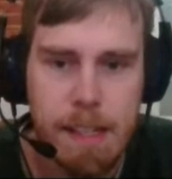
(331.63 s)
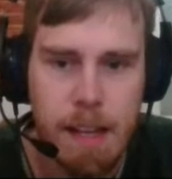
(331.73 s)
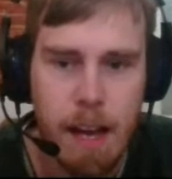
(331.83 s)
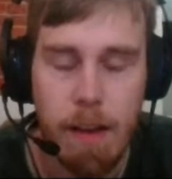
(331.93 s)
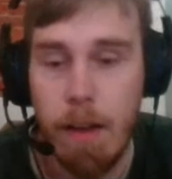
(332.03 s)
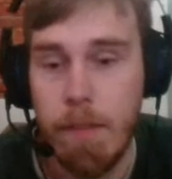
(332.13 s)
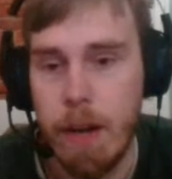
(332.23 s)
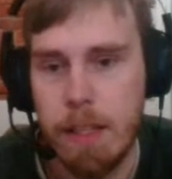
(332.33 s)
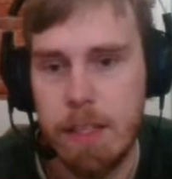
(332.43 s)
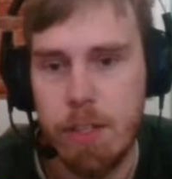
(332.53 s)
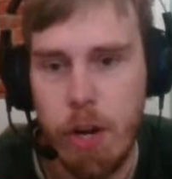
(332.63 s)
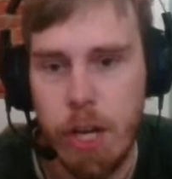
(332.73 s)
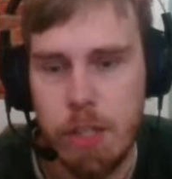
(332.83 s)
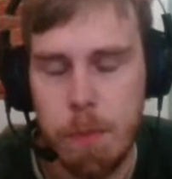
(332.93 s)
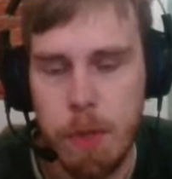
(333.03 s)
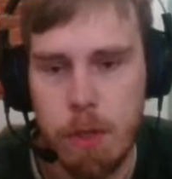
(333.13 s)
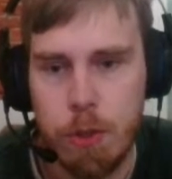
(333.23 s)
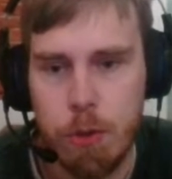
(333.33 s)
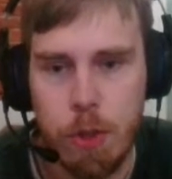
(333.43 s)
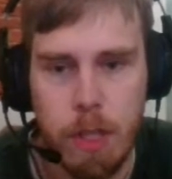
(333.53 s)
I find it strange because
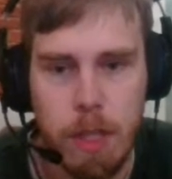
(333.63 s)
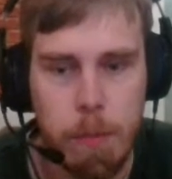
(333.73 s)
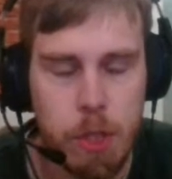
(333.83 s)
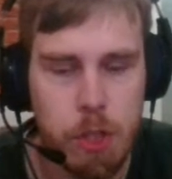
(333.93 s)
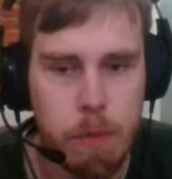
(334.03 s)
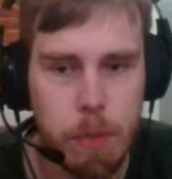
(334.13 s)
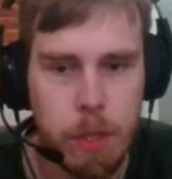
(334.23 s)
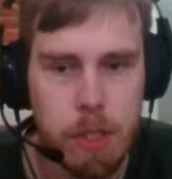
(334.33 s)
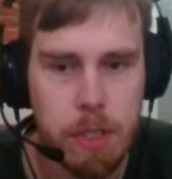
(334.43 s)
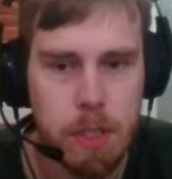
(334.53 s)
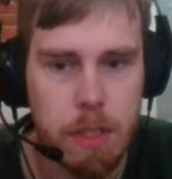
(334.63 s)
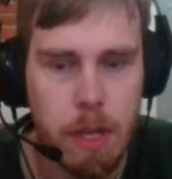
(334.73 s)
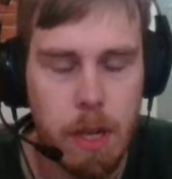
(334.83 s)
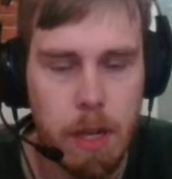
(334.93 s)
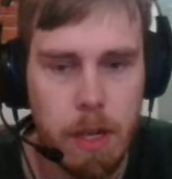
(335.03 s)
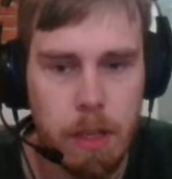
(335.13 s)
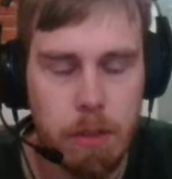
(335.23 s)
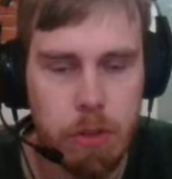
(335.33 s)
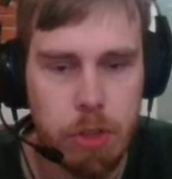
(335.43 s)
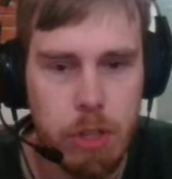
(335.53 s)
usually the bishop is not
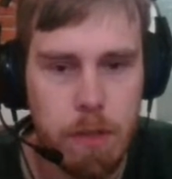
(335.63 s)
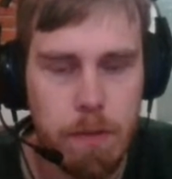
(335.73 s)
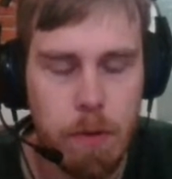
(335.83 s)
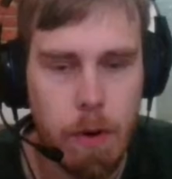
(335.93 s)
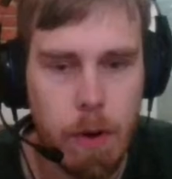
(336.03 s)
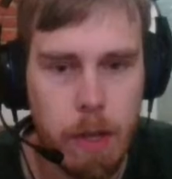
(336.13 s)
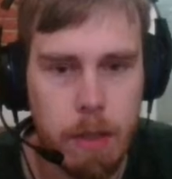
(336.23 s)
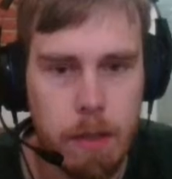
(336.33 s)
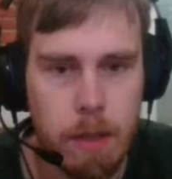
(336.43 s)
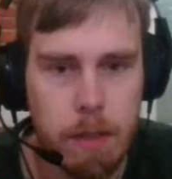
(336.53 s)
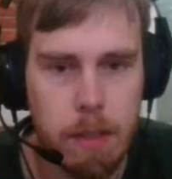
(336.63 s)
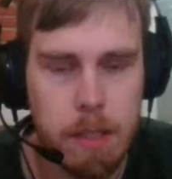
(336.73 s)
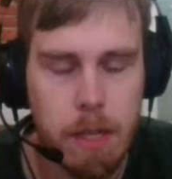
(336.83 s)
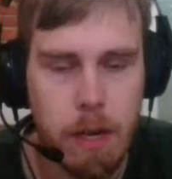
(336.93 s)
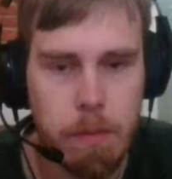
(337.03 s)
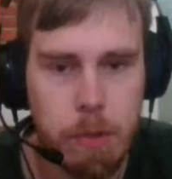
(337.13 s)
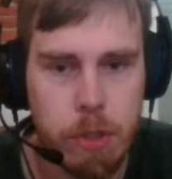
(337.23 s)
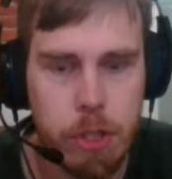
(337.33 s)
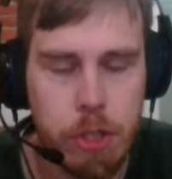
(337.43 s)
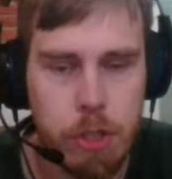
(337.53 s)
on g4 in these kind of
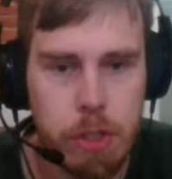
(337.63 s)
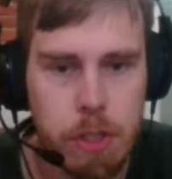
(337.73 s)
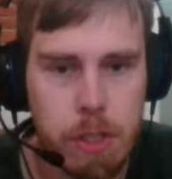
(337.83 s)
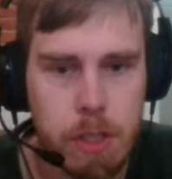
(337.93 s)
positions.